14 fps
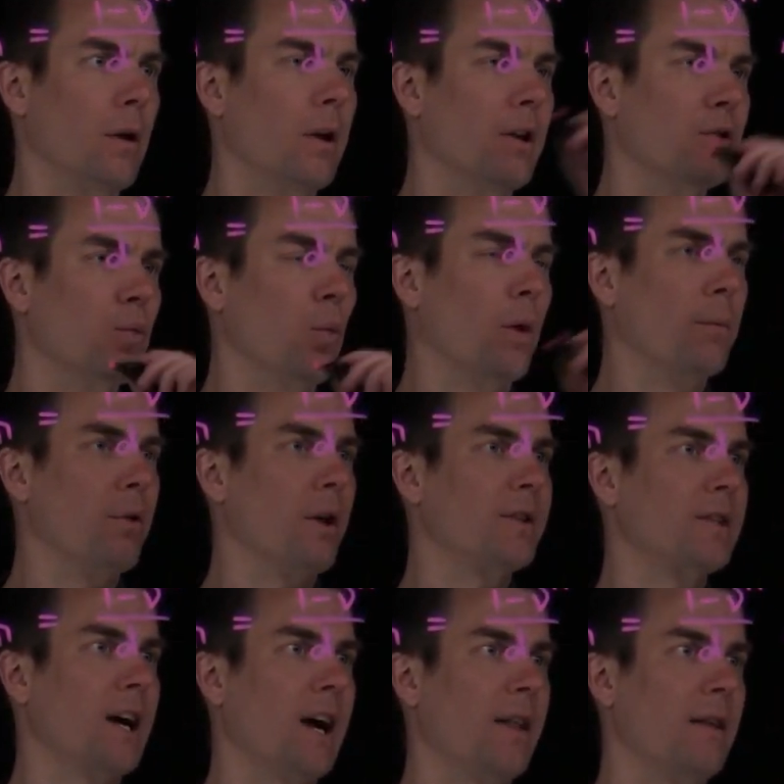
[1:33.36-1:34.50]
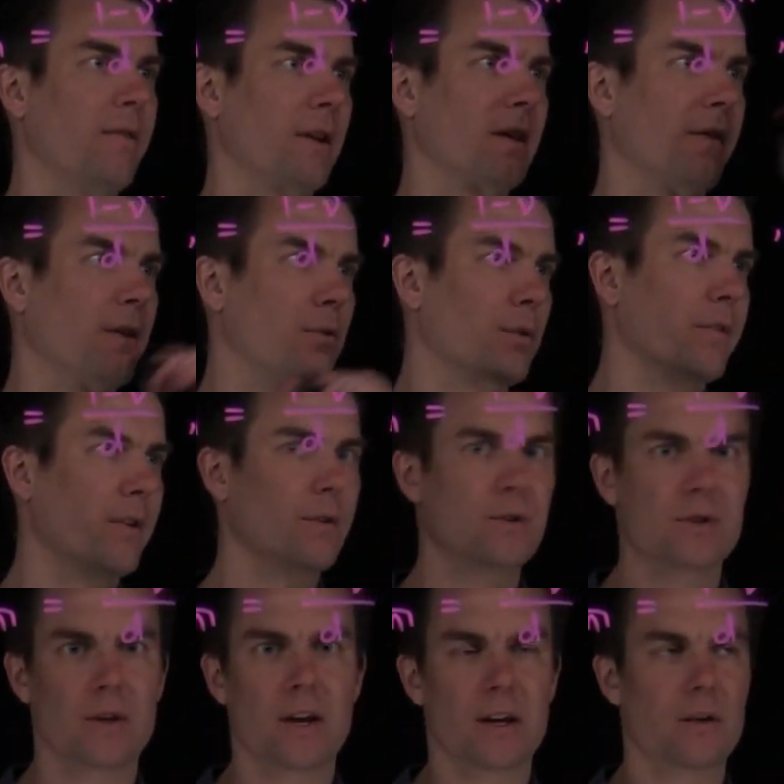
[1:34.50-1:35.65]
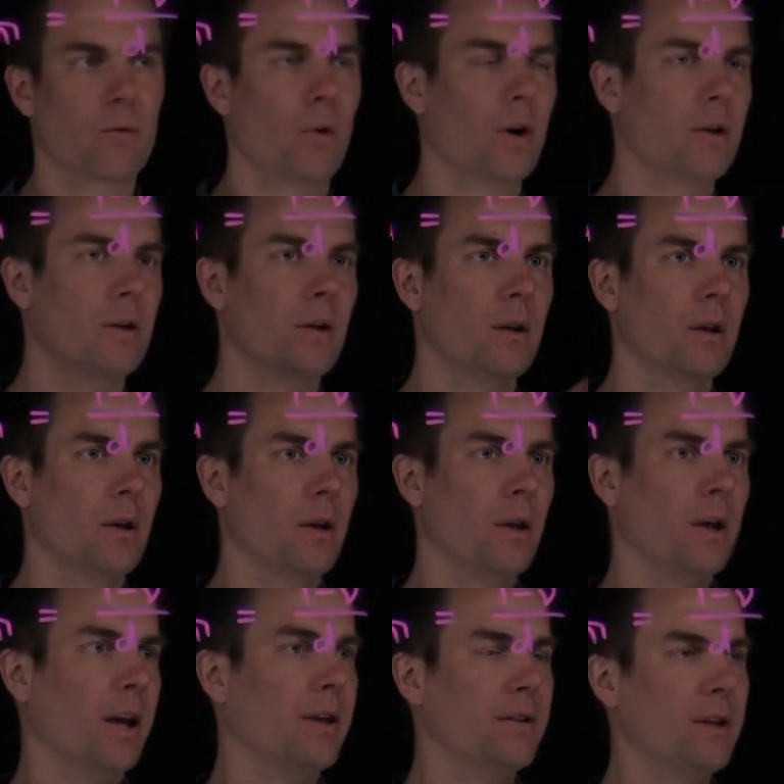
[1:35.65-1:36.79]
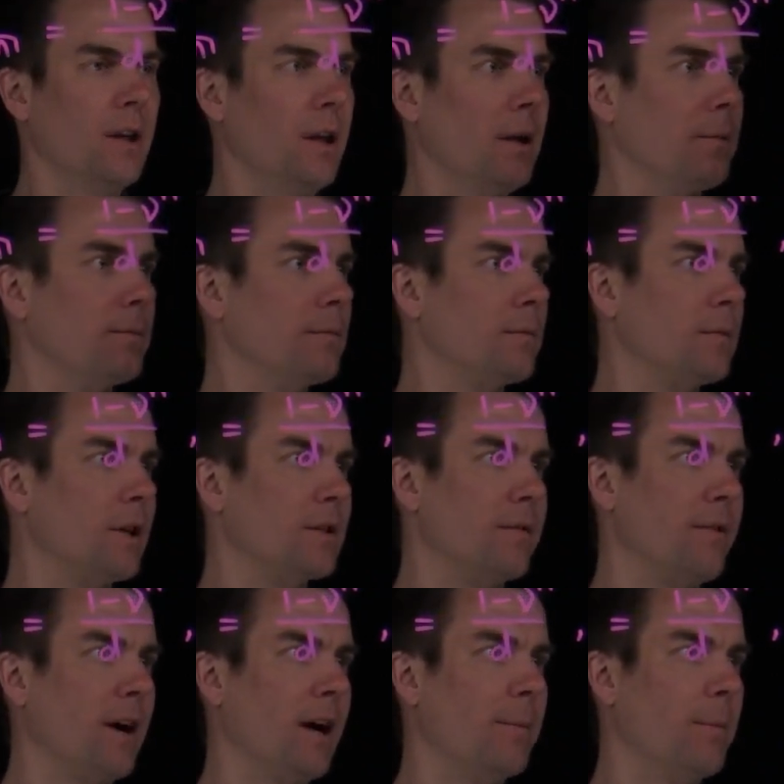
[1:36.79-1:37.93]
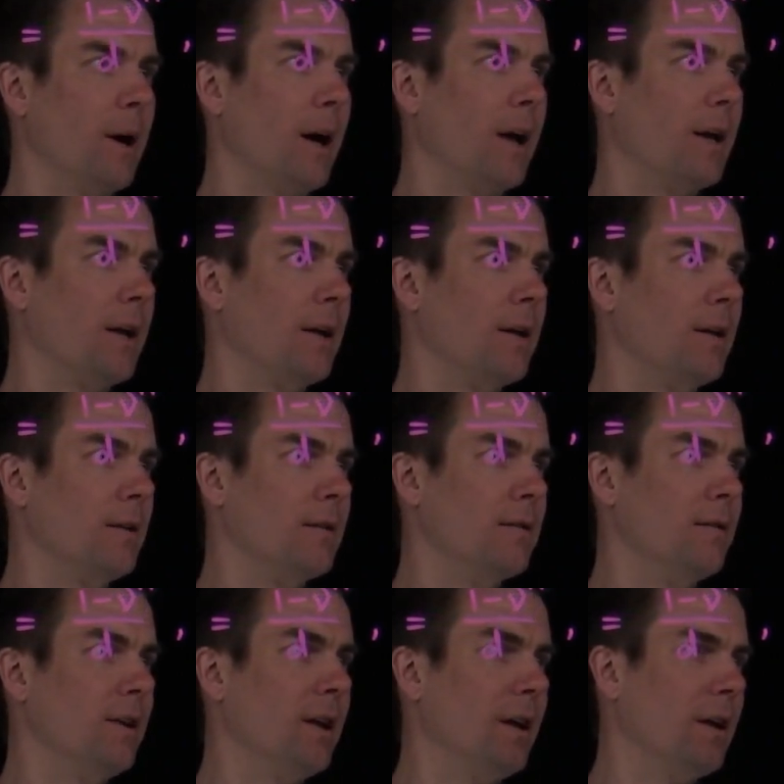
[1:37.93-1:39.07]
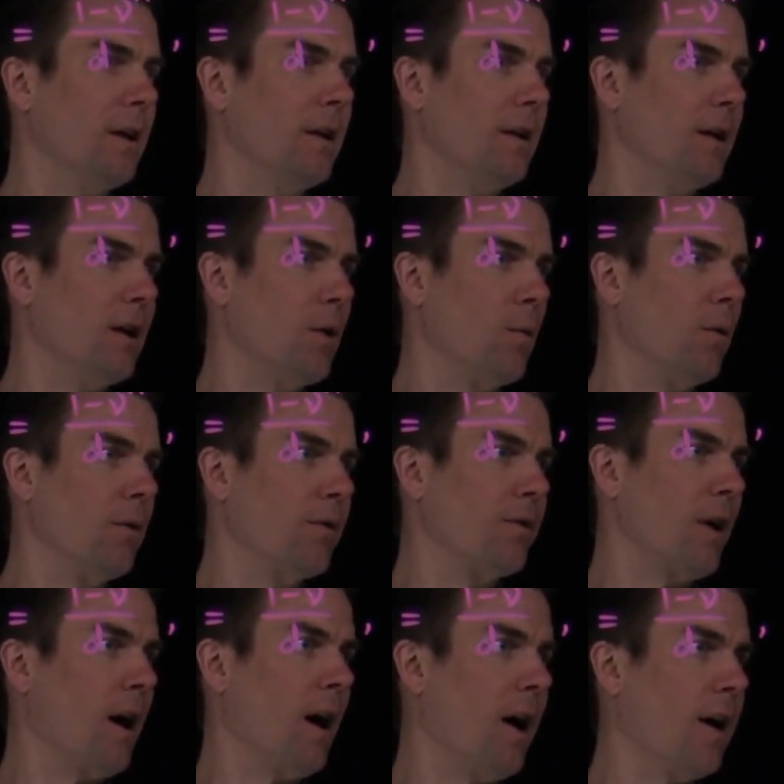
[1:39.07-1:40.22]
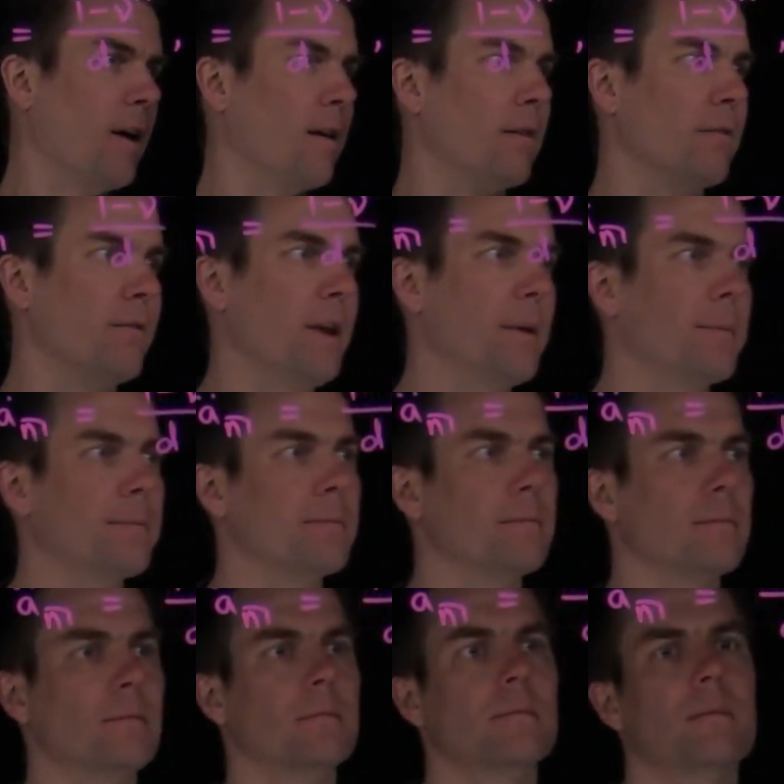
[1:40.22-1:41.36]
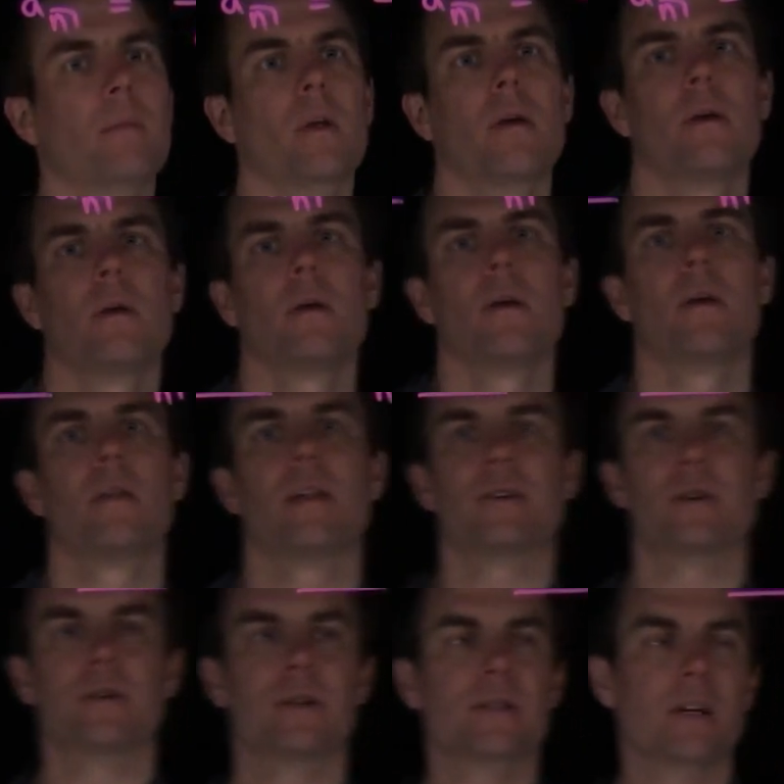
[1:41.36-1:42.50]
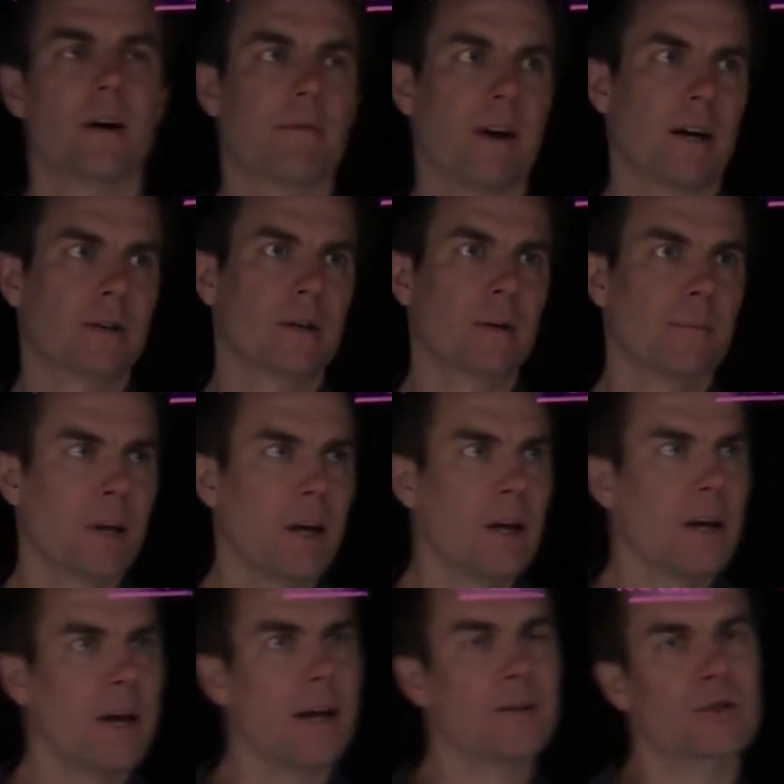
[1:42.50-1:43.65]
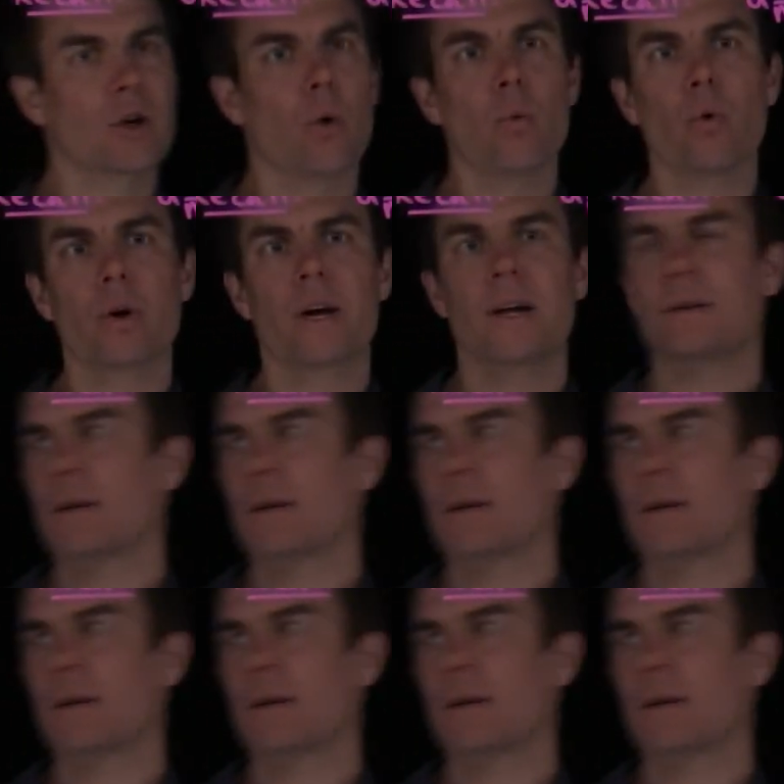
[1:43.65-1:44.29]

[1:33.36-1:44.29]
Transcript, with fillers: is 1 plus i, the effective annual rate of interest of negative 1, and d is defined by d equals iv. That's our discount factor. And so we'll get,